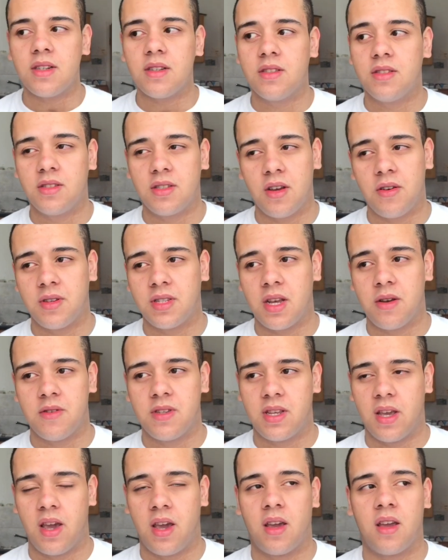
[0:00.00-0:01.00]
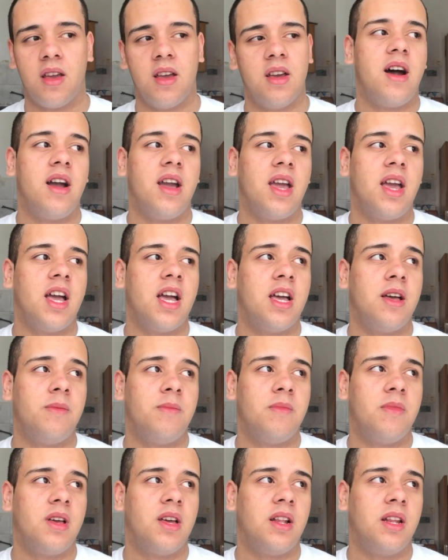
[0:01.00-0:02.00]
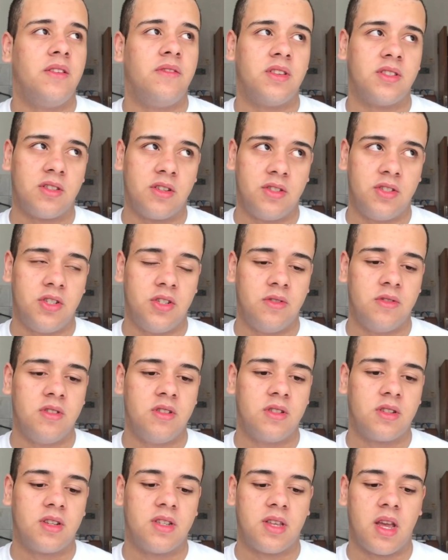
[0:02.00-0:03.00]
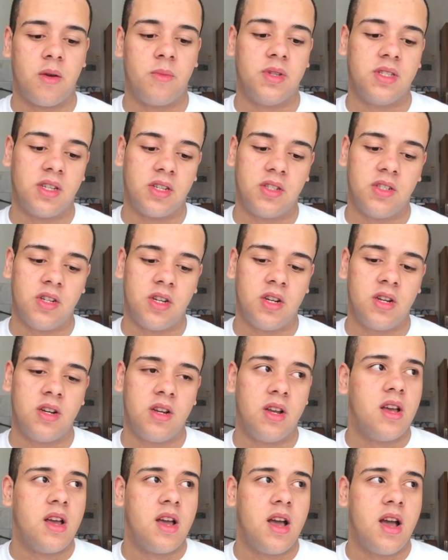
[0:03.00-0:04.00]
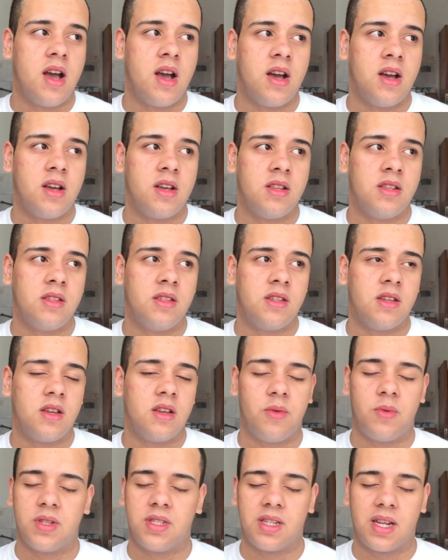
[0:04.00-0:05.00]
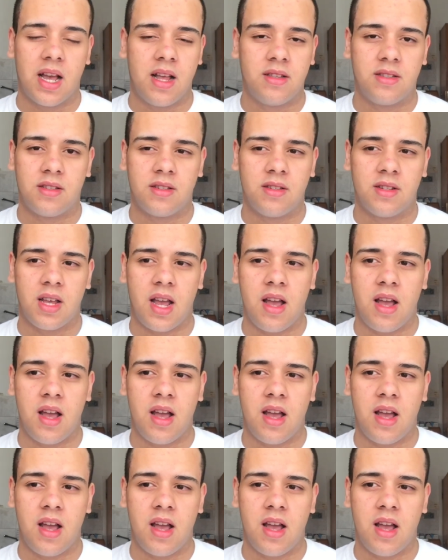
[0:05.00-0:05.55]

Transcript: So as I was saying, I am a Leaving Cert student because I'm in 6th year, and it wasn't cancelled.